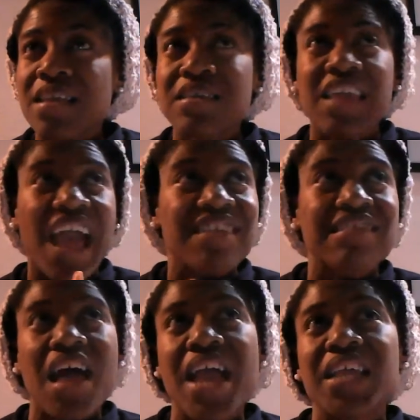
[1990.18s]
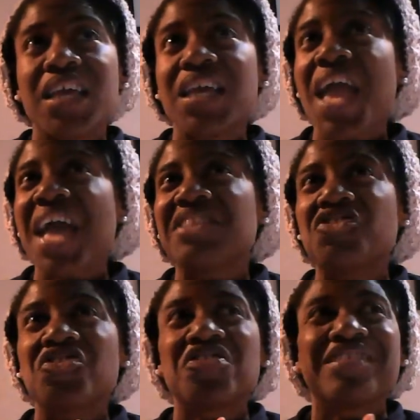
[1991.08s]
gaslighting and
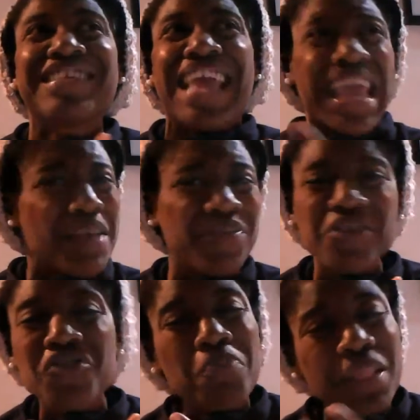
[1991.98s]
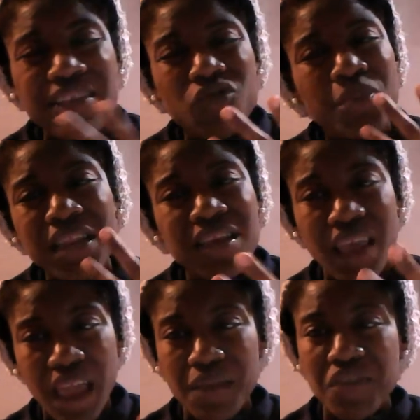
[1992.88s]
just games. They just play too many
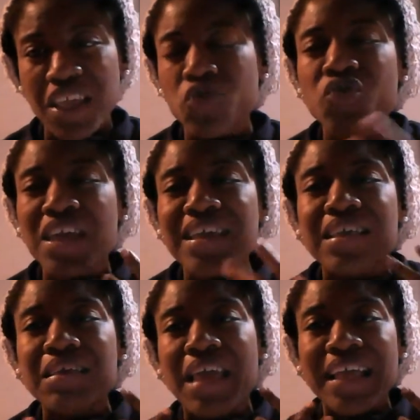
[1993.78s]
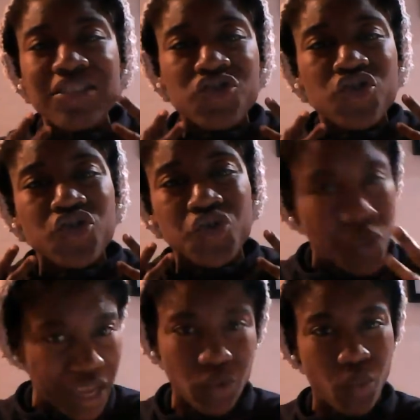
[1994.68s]
games. Like, you can't get
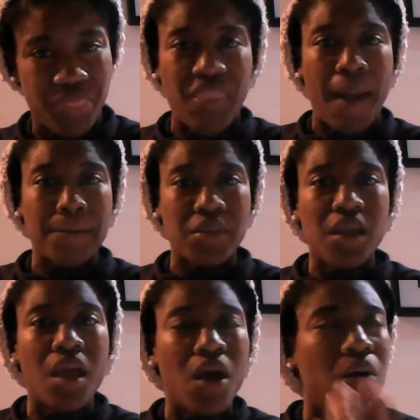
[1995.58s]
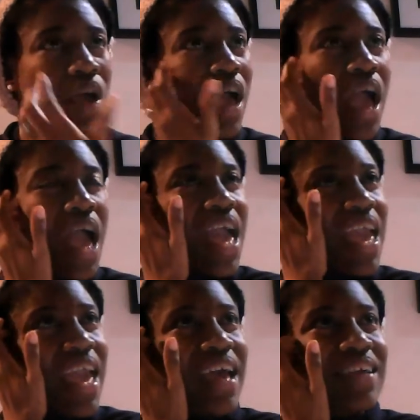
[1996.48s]
straight with them, you know?
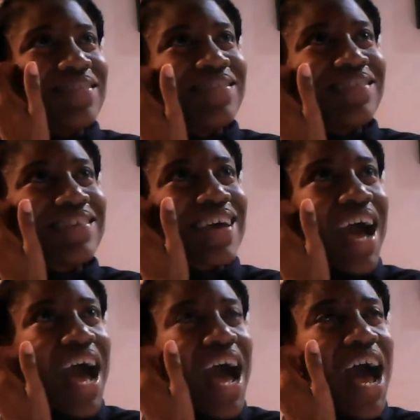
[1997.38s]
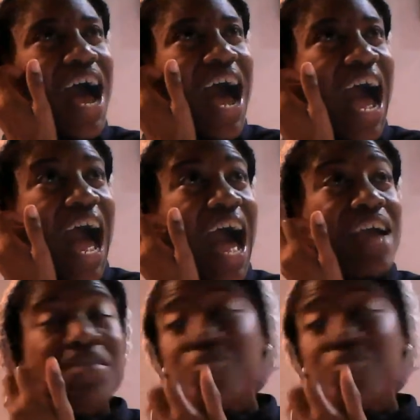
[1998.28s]
And I